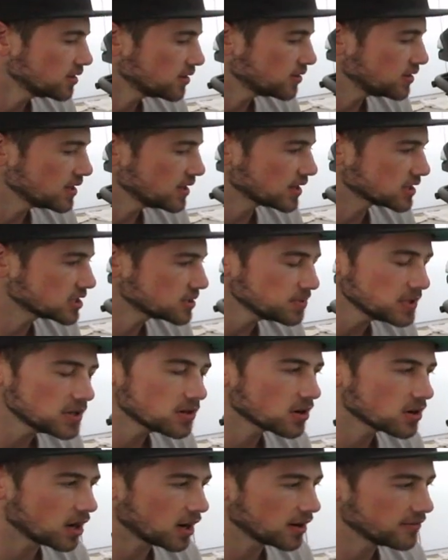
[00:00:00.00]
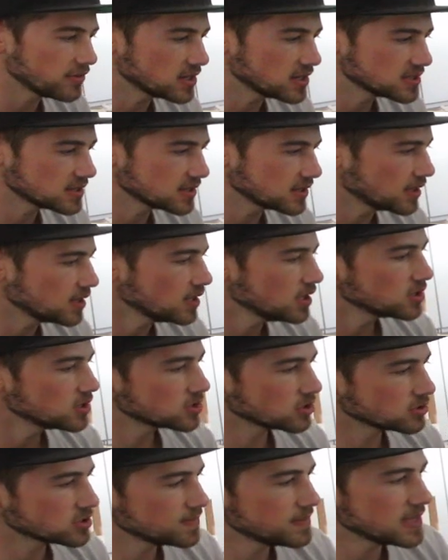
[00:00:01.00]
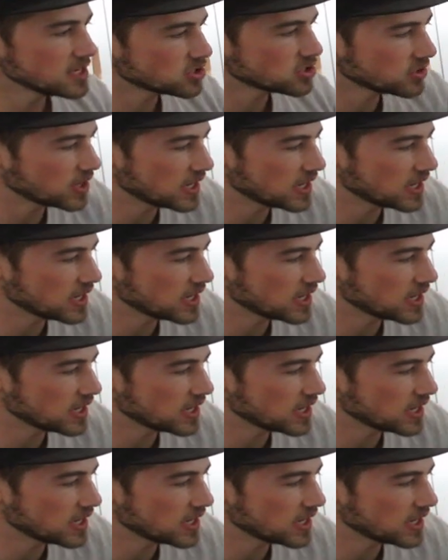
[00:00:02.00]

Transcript: the uh, splitter, obviously, so to make sure